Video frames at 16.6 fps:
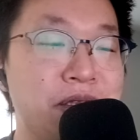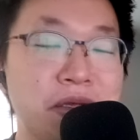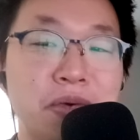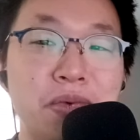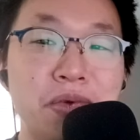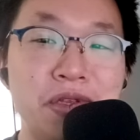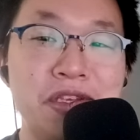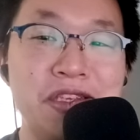
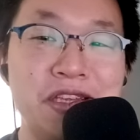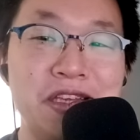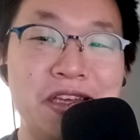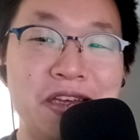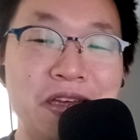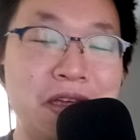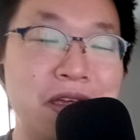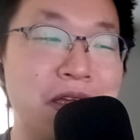So we'll
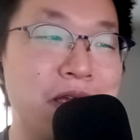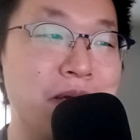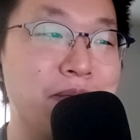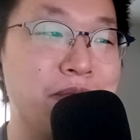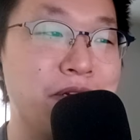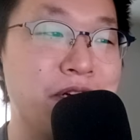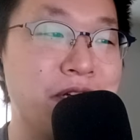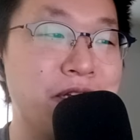see,
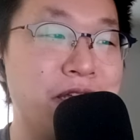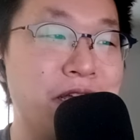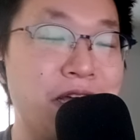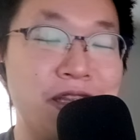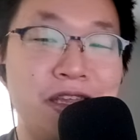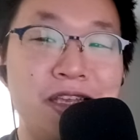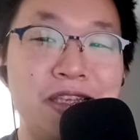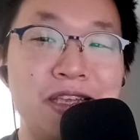but
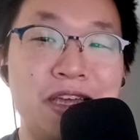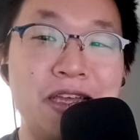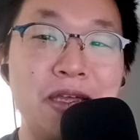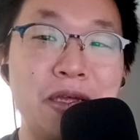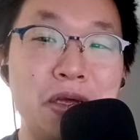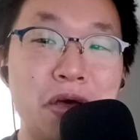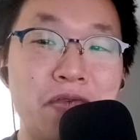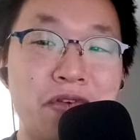at least I
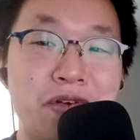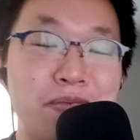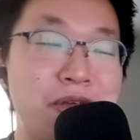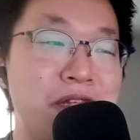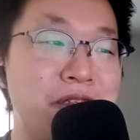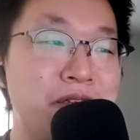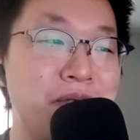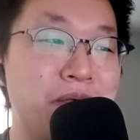can cover
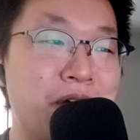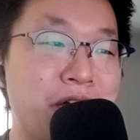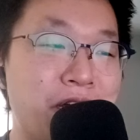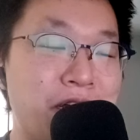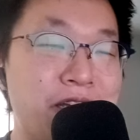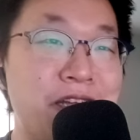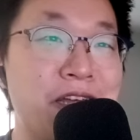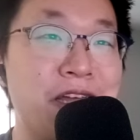
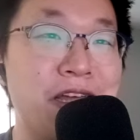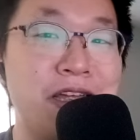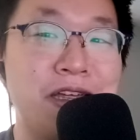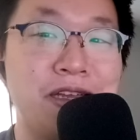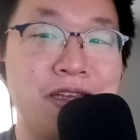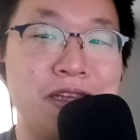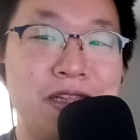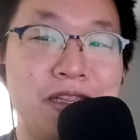UI
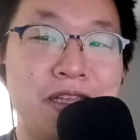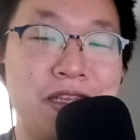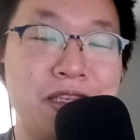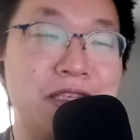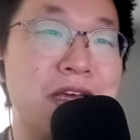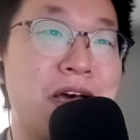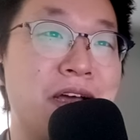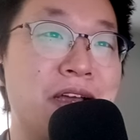and the
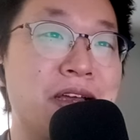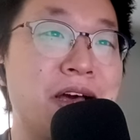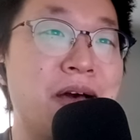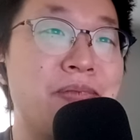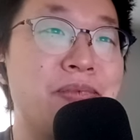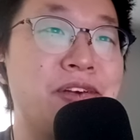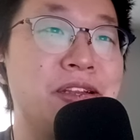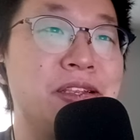stock
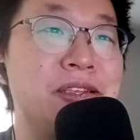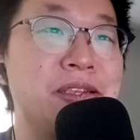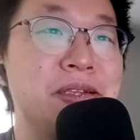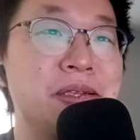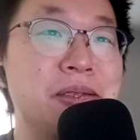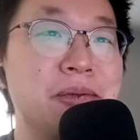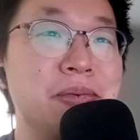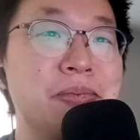operating
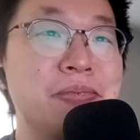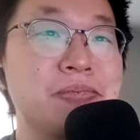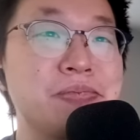system.